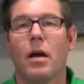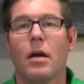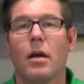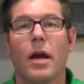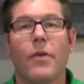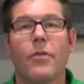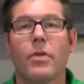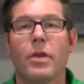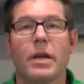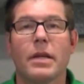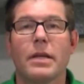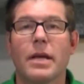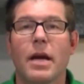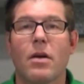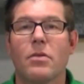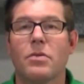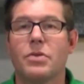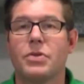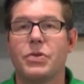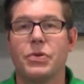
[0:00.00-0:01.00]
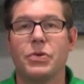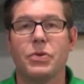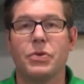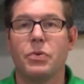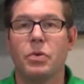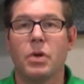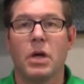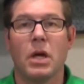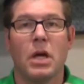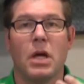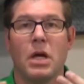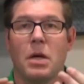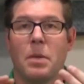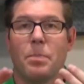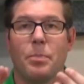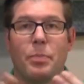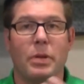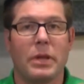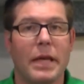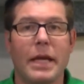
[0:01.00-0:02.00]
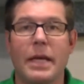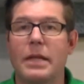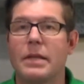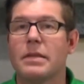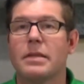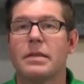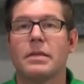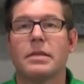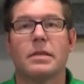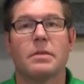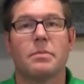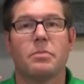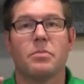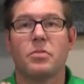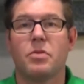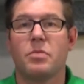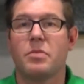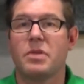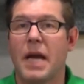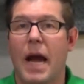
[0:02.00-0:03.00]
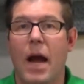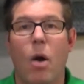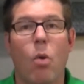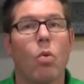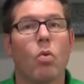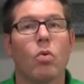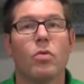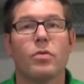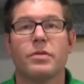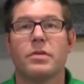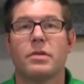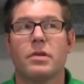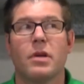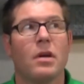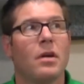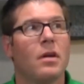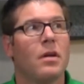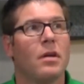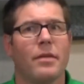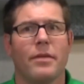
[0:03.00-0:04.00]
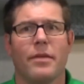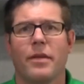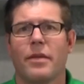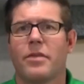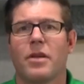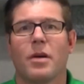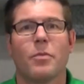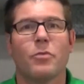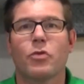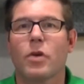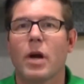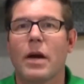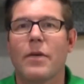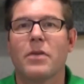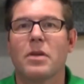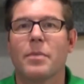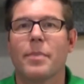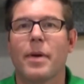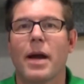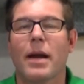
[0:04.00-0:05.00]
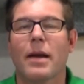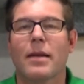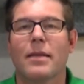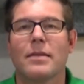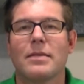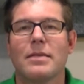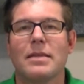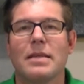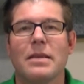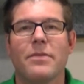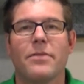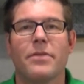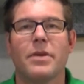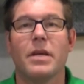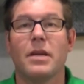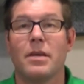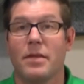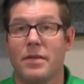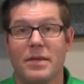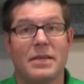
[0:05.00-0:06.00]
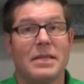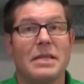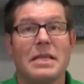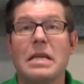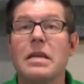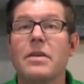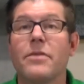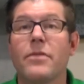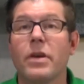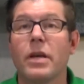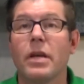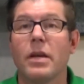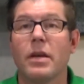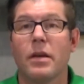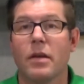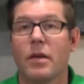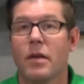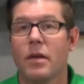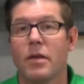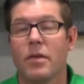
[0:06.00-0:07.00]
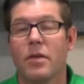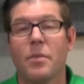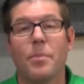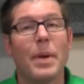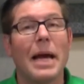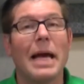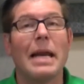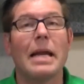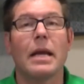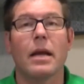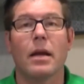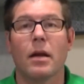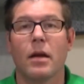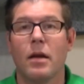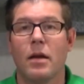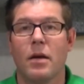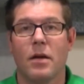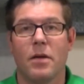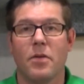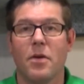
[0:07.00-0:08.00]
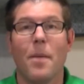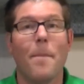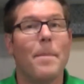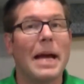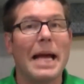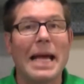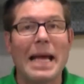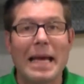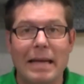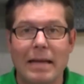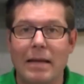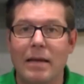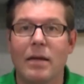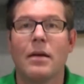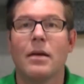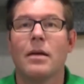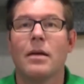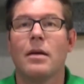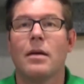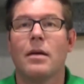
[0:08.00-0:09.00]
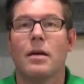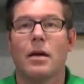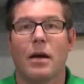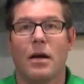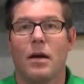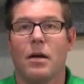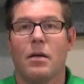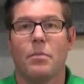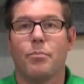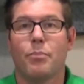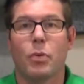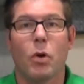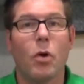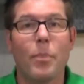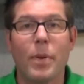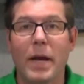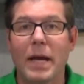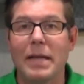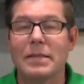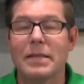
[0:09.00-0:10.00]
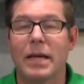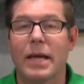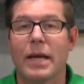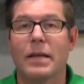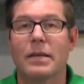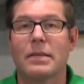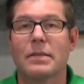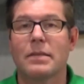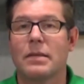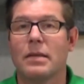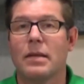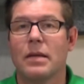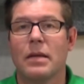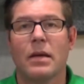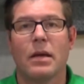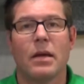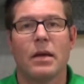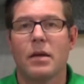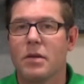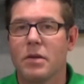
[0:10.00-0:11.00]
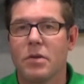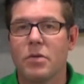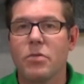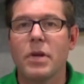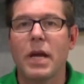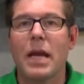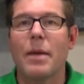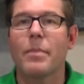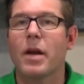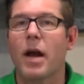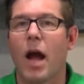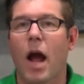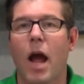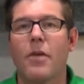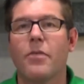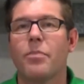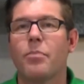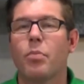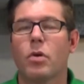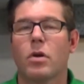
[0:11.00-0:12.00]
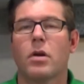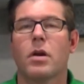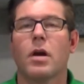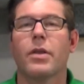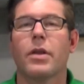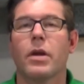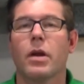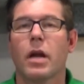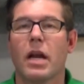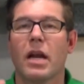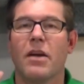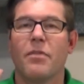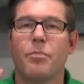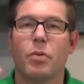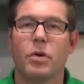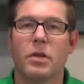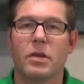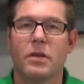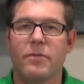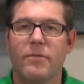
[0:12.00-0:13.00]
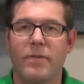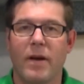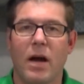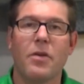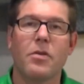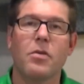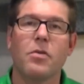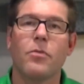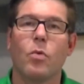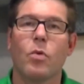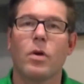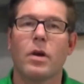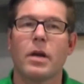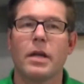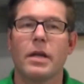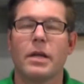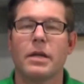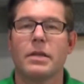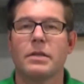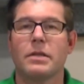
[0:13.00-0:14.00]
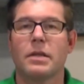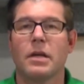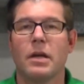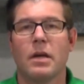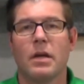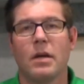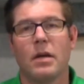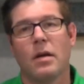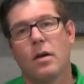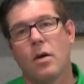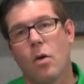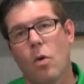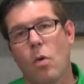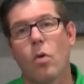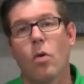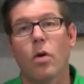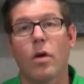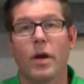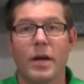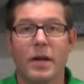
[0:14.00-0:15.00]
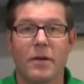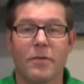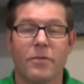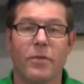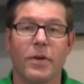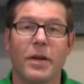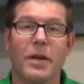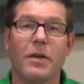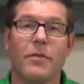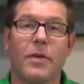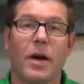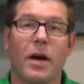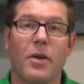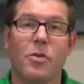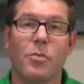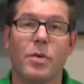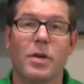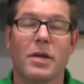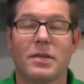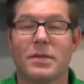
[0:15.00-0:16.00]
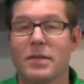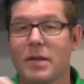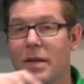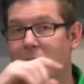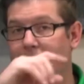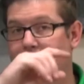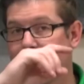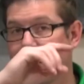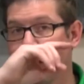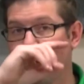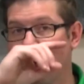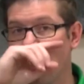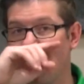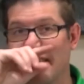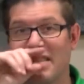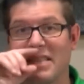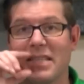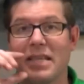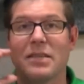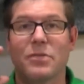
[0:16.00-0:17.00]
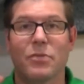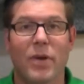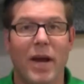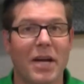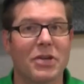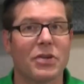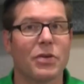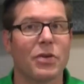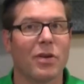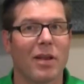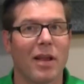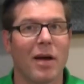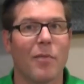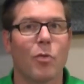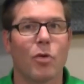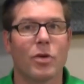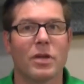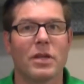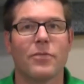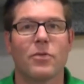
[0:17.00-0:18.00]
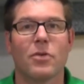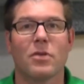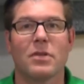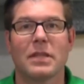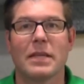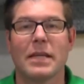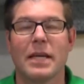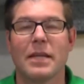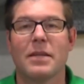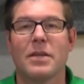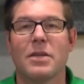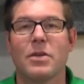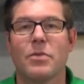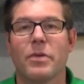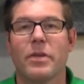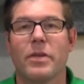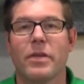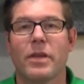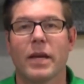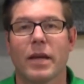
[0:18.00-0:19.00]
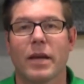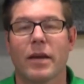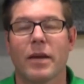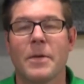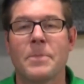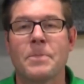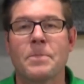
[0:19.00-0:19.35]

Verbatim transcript: Everything down to plates, towels, the thumb drive in the back of the TV, the TV, the bedding, the bed, uh, propane tanks, you name it, I've put it on there and I've put the value of what it is or an inflated value because in some cases it's actually a lot more difficult to get than you would think.